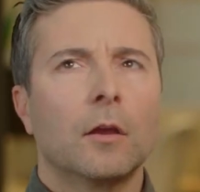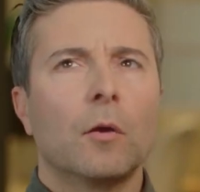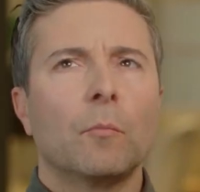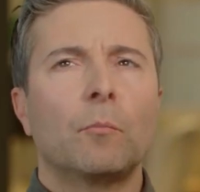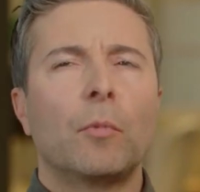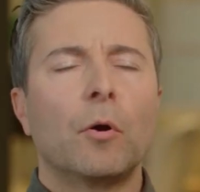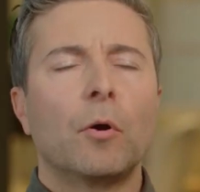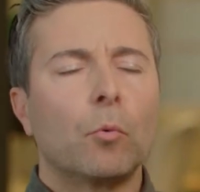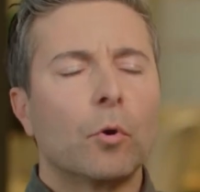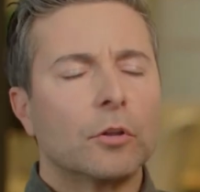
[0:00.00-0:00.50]

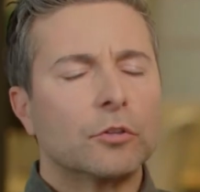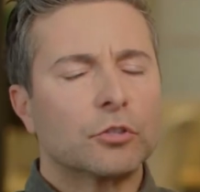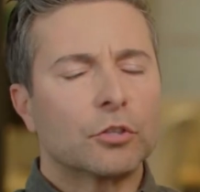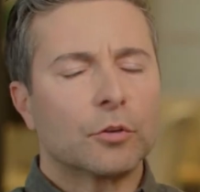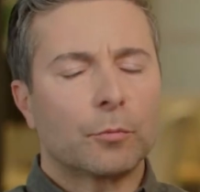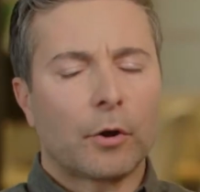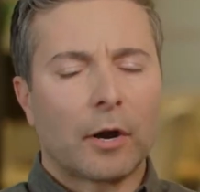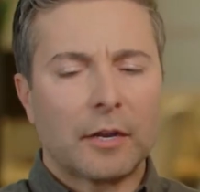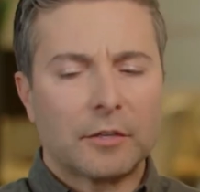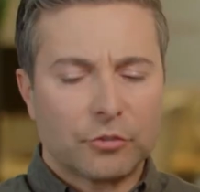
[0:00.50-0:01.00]
But what
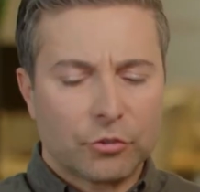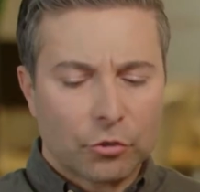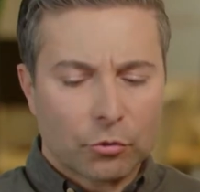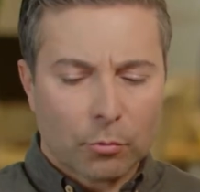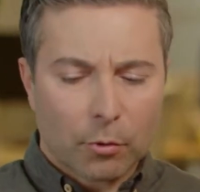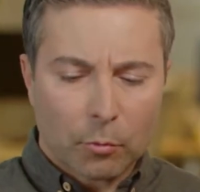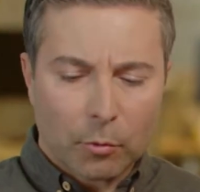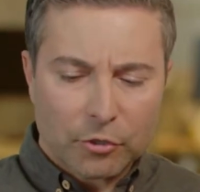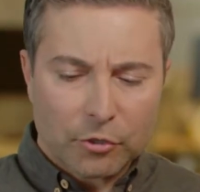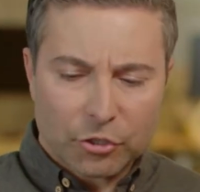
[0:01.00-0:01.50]
surprised you
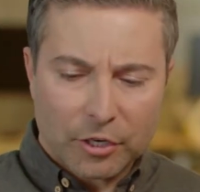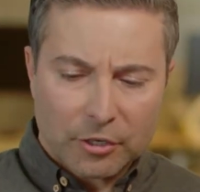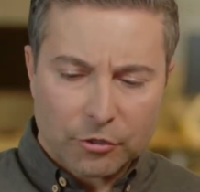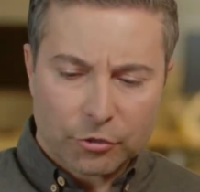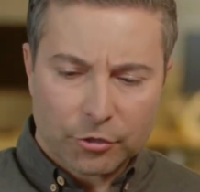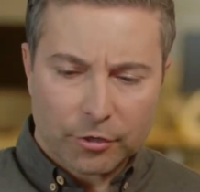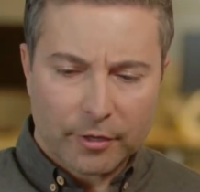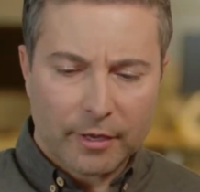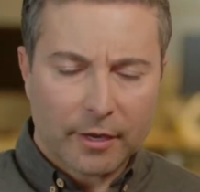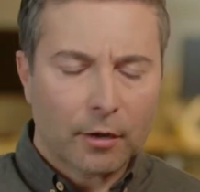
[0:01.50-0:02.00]
or what changed
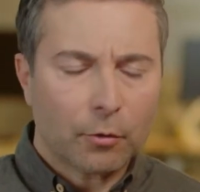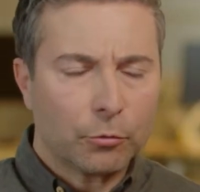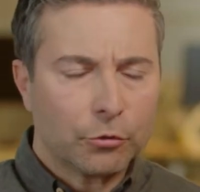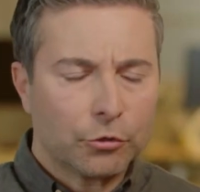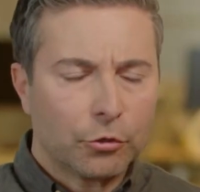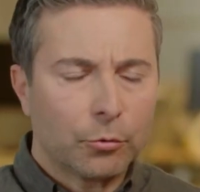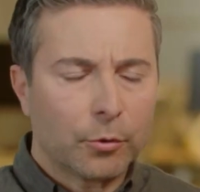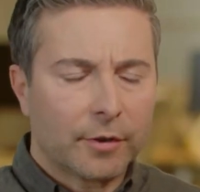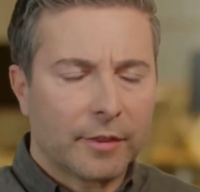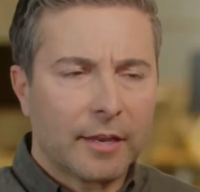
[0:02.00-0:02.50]
your thinking
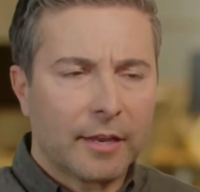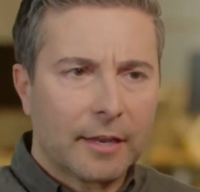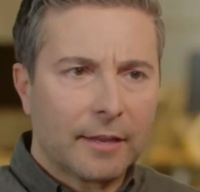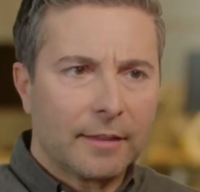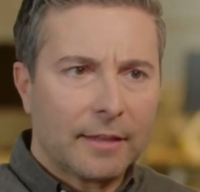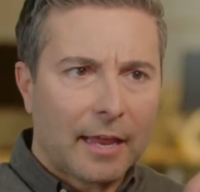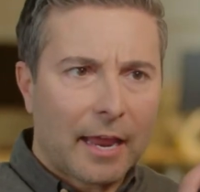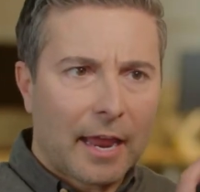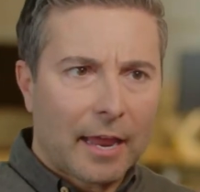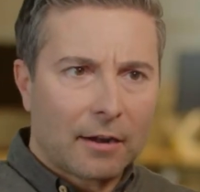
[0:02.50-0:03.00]
was you were thinking
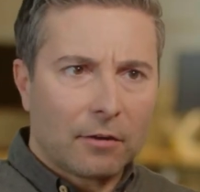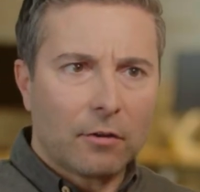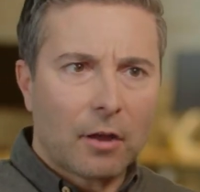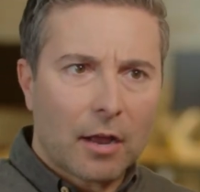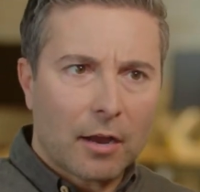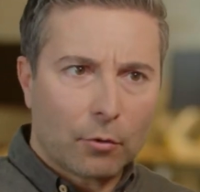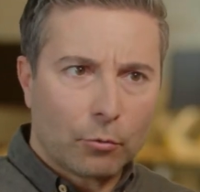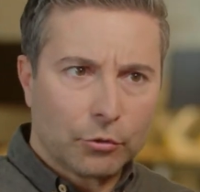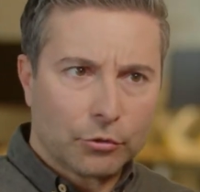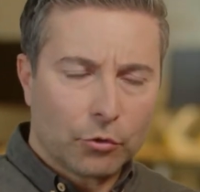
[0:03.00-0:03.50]
the
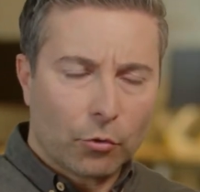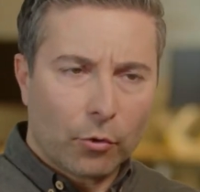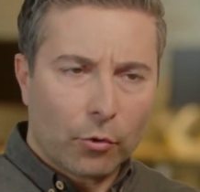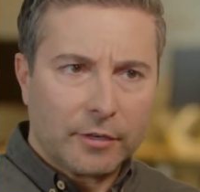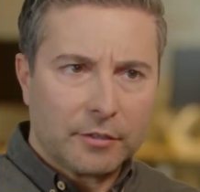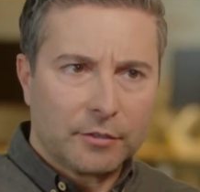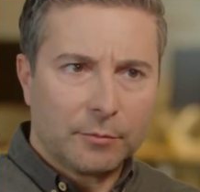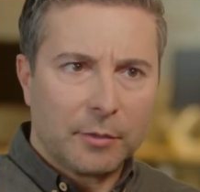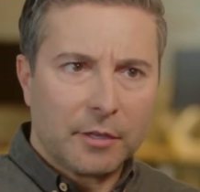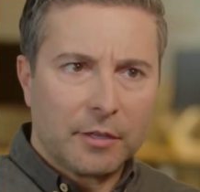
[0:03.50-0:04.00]
analog was
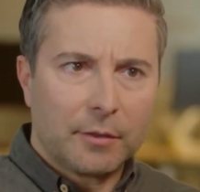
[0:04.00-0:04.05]
going to be